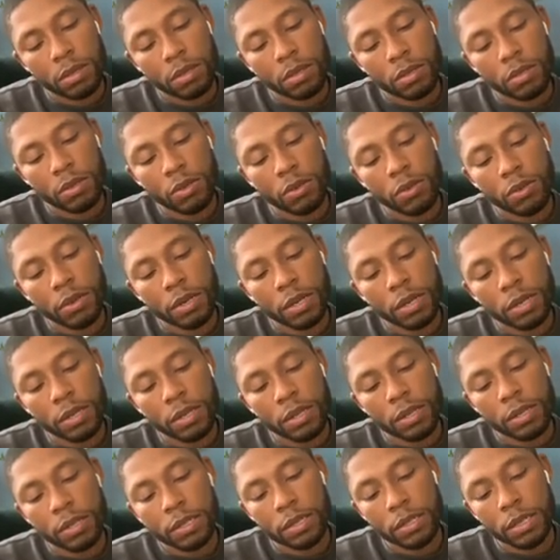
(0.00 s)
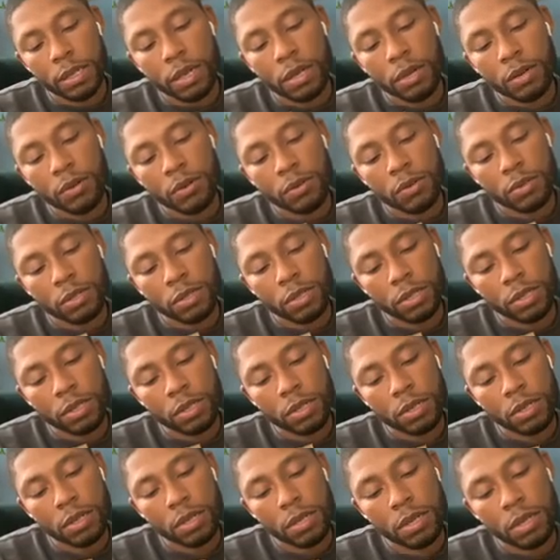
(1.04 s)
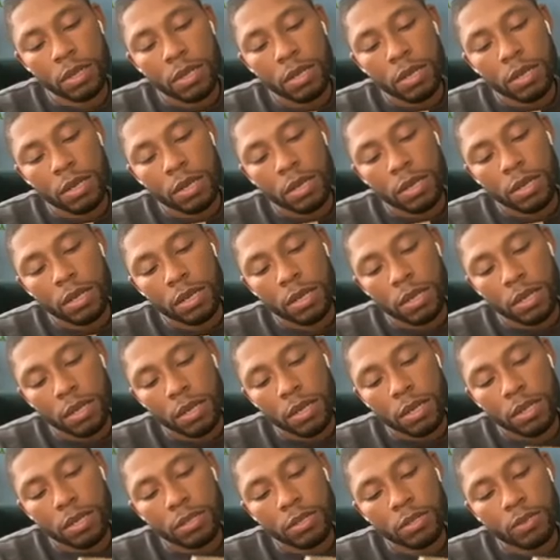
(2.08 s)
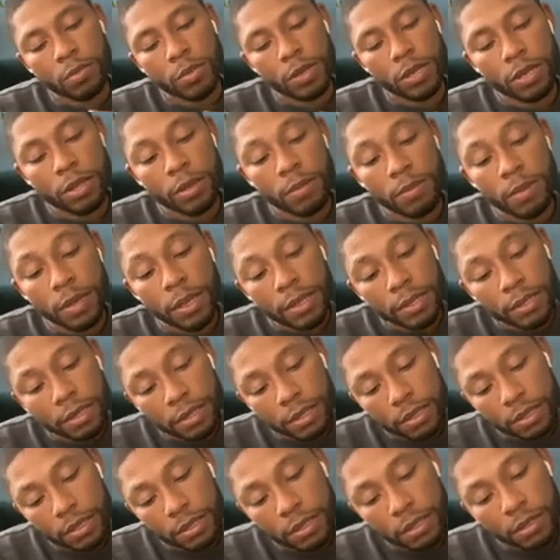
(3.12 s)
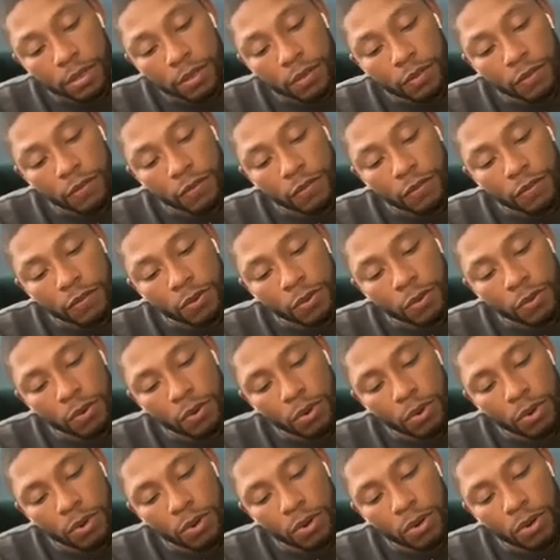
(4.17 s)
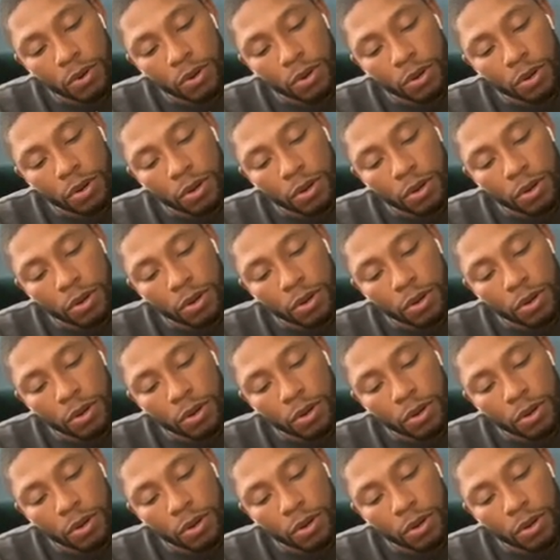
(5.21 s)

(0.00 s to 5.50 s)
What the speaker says: we're gonna cut this out, and this will be the base for